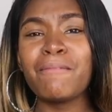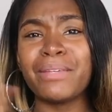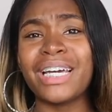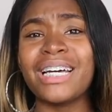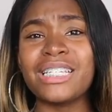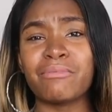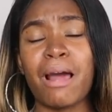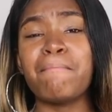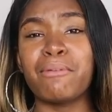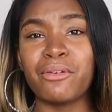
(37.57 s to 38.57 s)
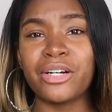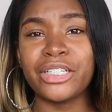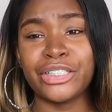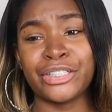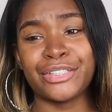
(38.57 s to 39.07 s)
because when I'm
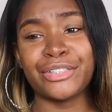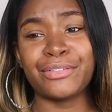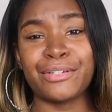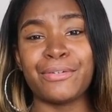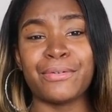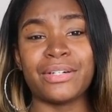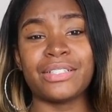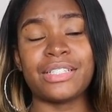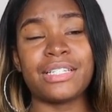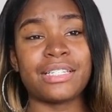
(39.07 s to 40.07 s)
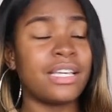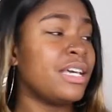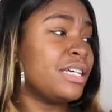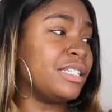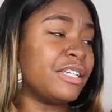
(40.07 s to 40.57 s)
bored, your girl go on these
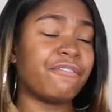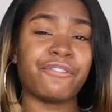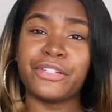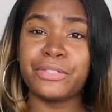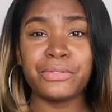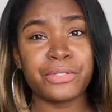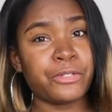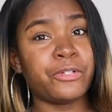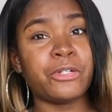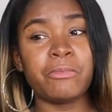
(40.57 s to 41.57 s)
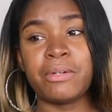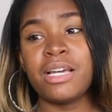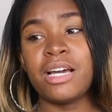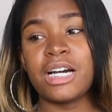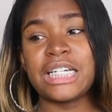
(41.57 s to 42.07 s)
different YouTube
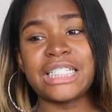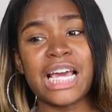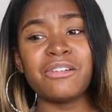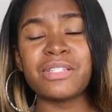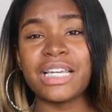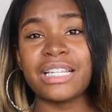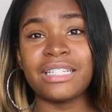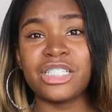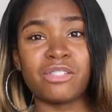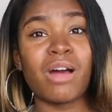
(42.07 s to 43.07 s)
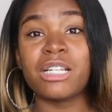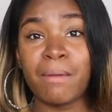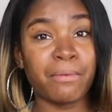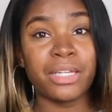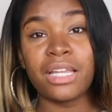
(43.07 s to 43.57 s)
channels and just
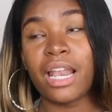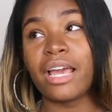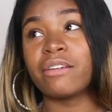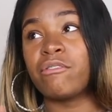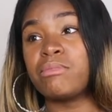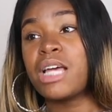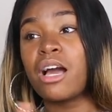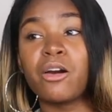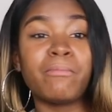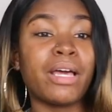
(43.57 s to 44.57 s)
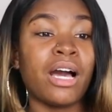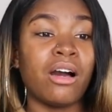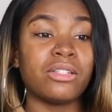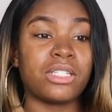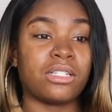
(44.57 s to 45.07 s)
watch people eat, like from Taco
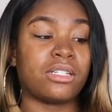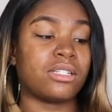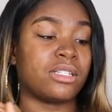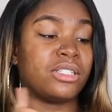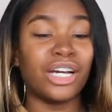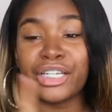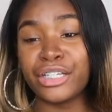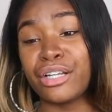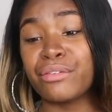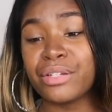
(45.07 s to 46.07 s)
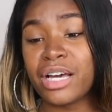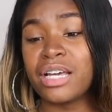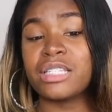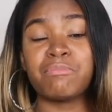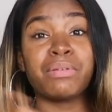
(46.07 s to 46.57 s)
Bell to Dunkin'
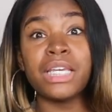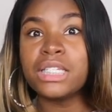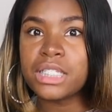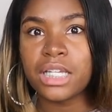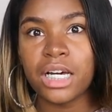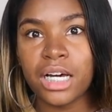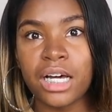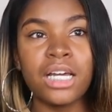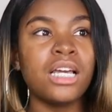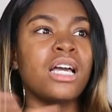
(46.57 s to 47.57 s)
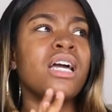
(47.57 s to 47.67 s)
Donuts, pizza,